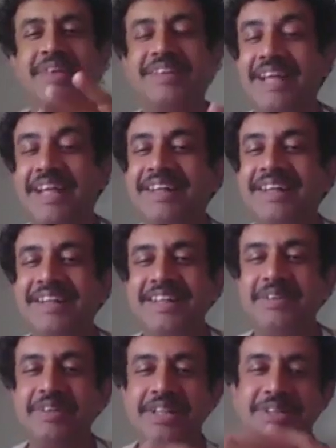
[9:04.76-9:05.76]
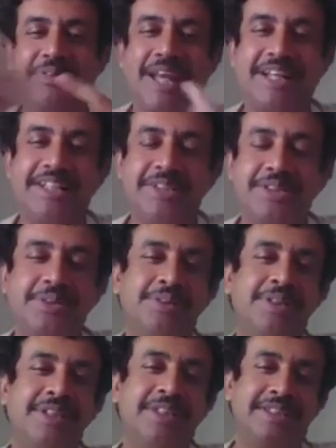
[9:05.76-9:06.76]
then you need to get
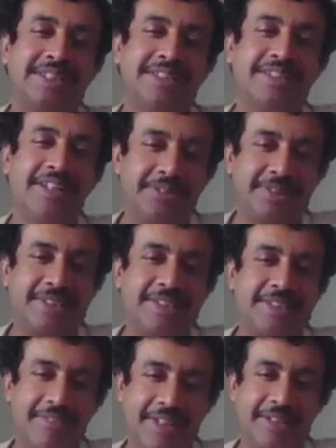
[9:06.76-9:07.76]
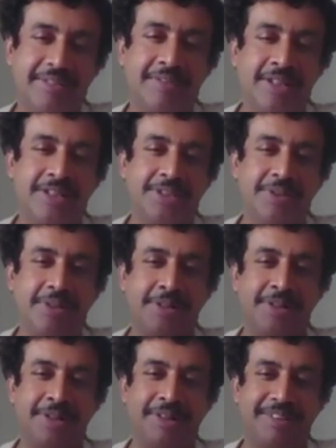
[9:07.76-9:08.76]
into C3 into C7.
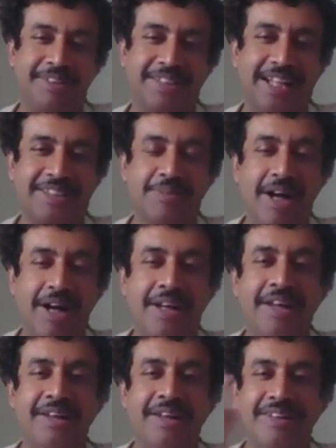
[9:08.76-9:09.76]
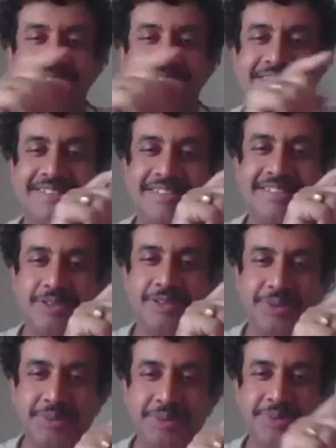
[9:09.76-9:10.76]
So that's why uh, uh
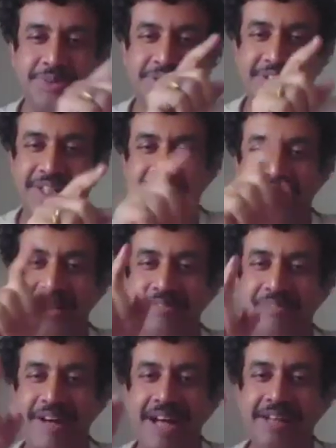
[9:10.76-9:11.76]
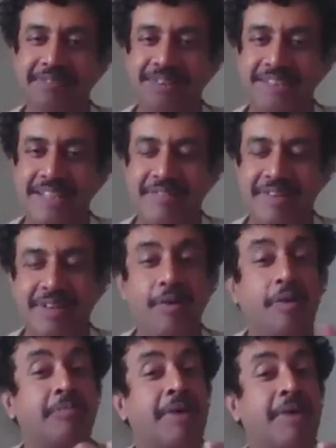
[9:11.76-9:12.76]
2357
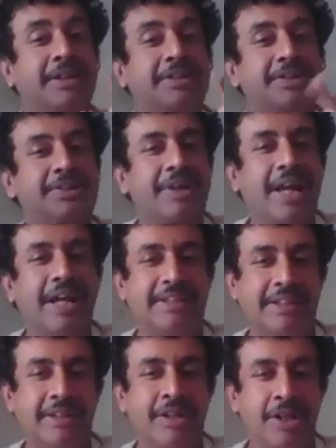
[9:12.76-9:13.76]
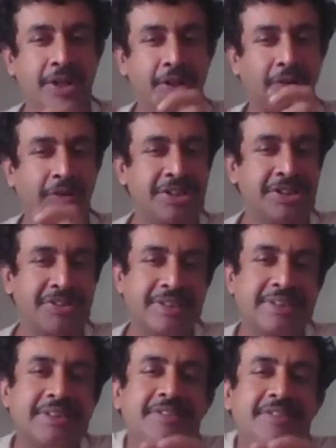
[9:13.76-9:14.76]
combined together
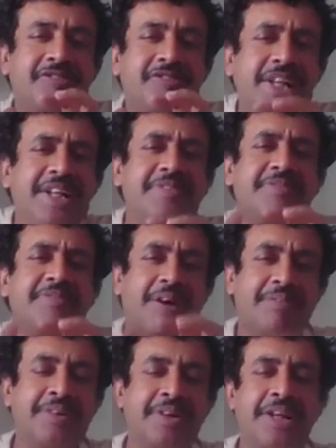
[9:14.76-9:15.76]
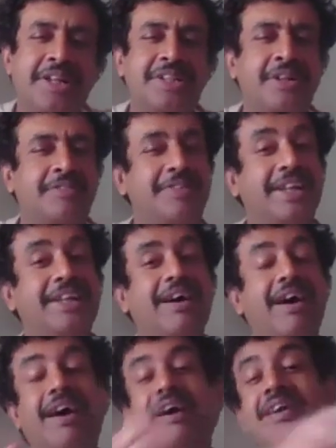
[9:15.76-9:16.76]
constructs the very foundation of very
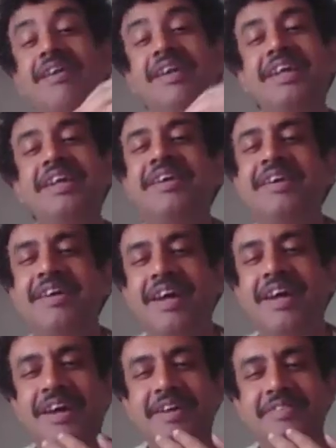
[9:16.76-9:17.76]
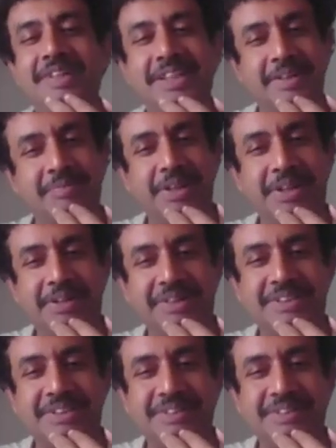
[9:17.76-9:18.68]
early uh, Vedic period.